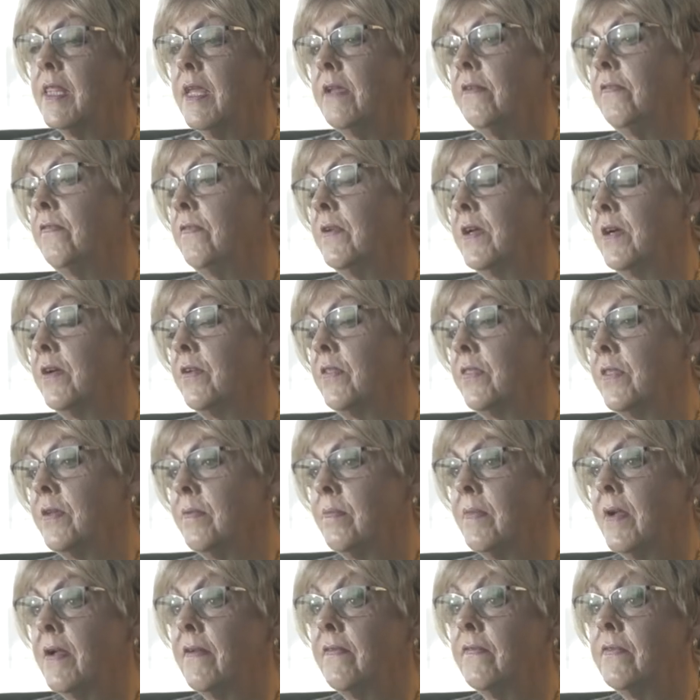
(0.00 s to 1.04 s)
they felt
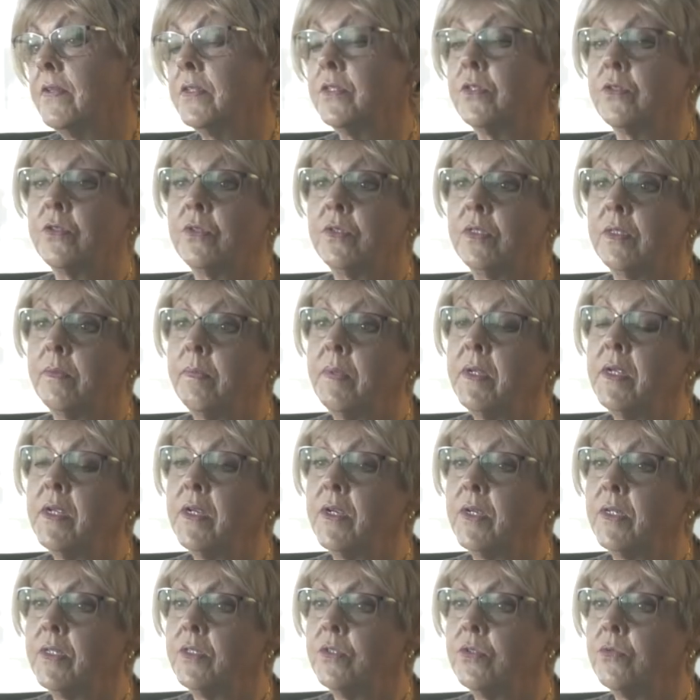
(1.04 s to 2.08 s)
that my physical
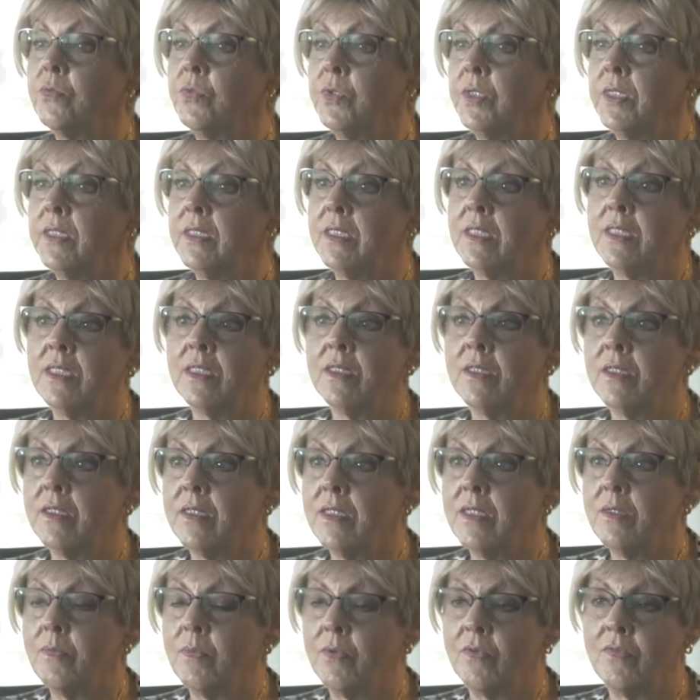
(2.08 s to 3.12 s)
appearance would instill a
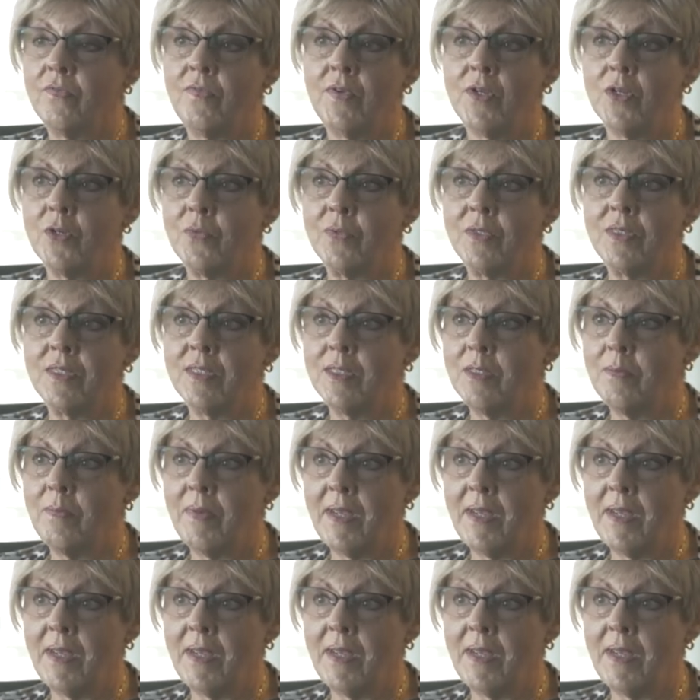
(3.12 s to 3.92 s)
deeper fear within the